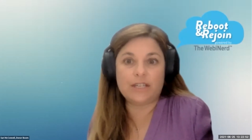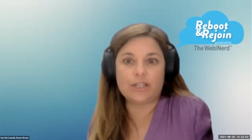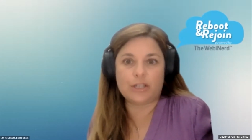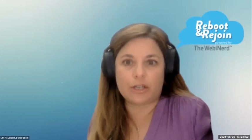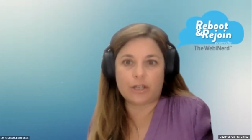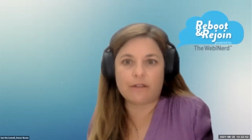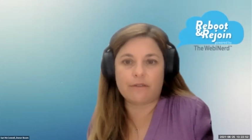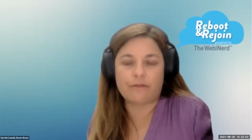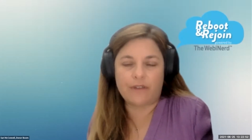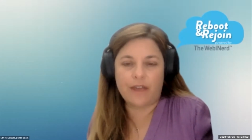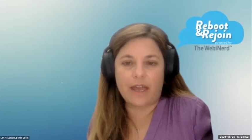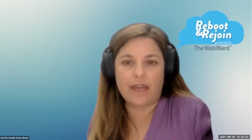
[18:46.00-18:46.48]

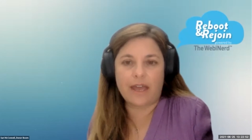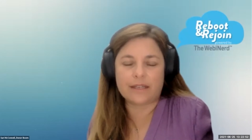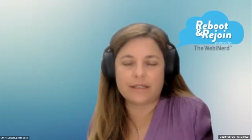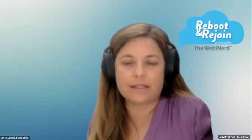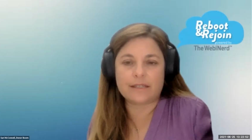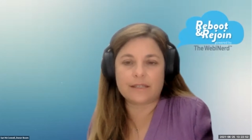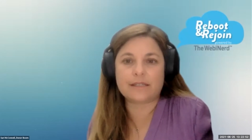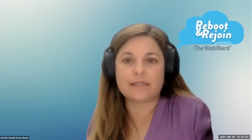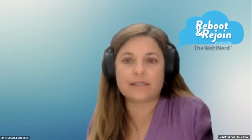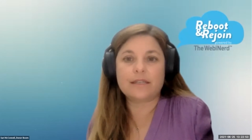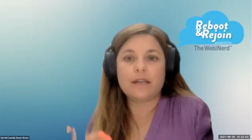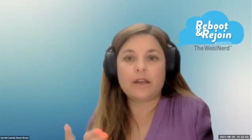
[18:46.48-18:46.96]

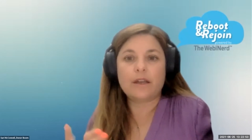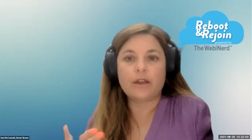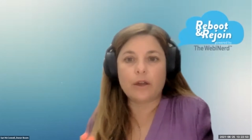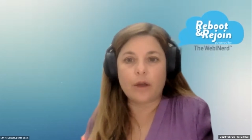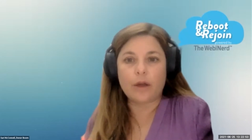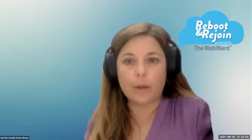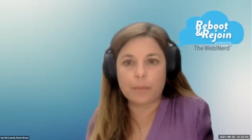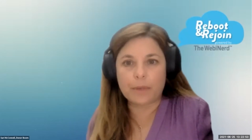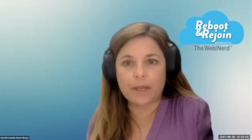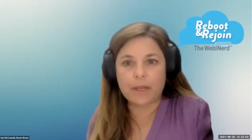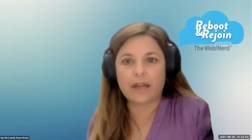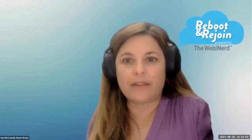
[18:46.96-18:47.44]
events,
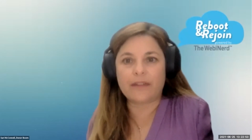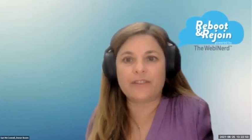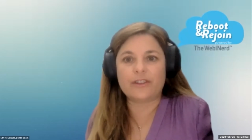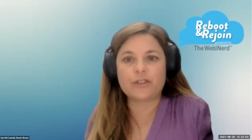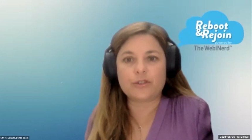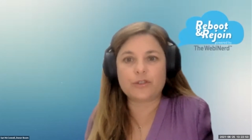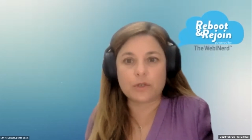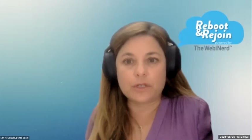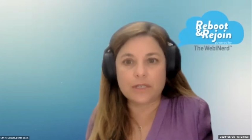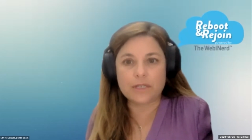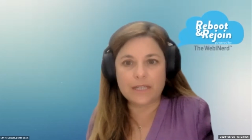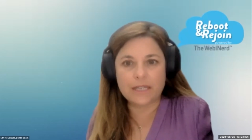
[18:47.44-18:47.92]
applying the
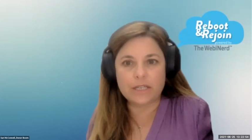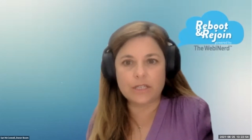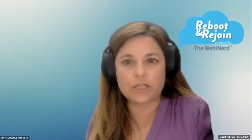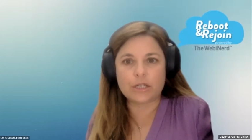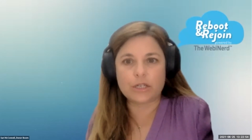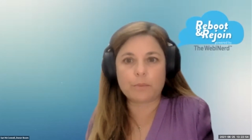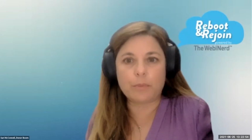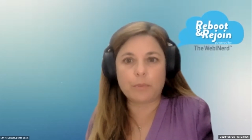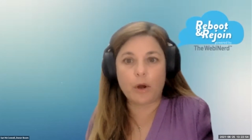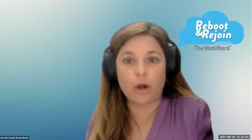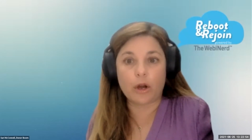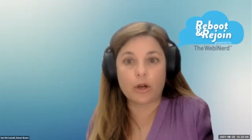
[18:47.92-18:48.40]

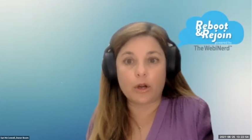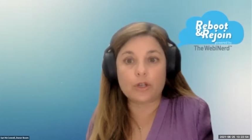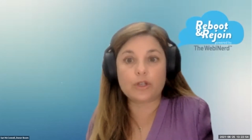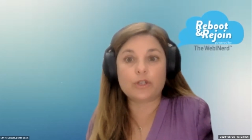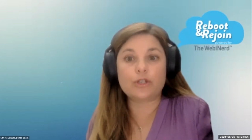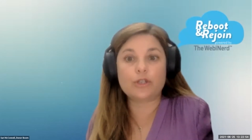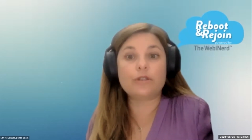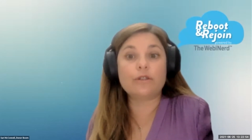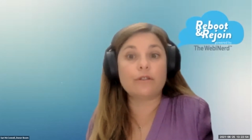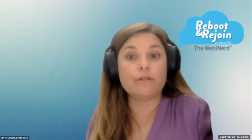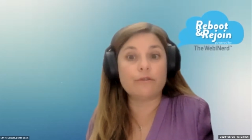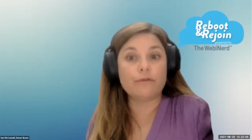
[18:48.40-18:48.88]
strategic
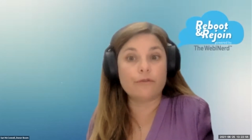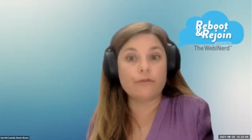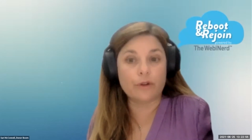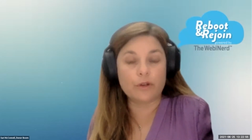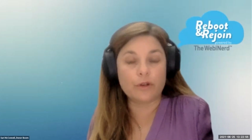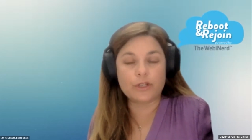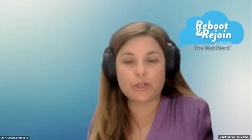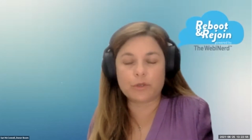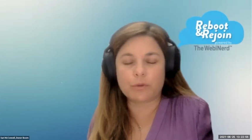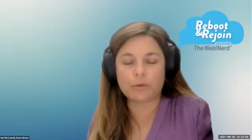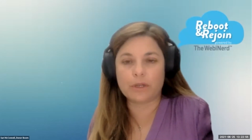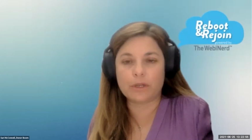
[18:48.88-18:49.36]
part to the
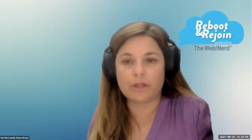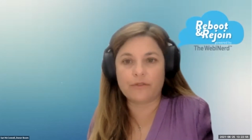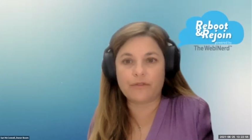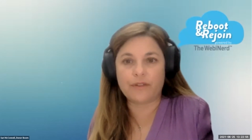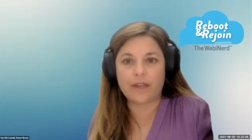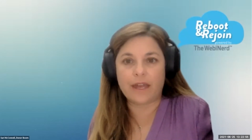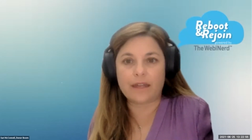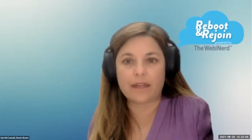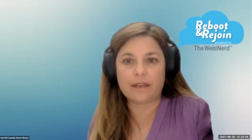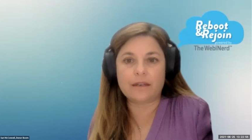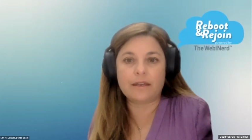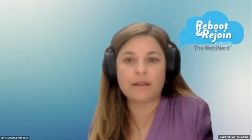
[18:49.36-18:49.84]
virtual
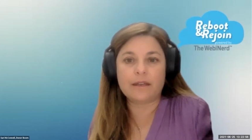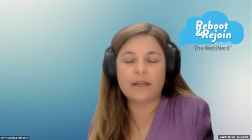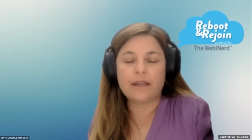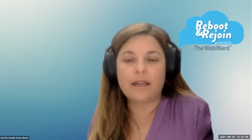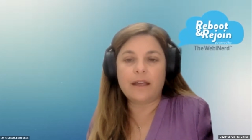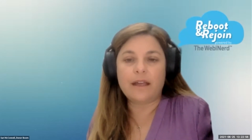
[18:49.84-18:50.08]
event,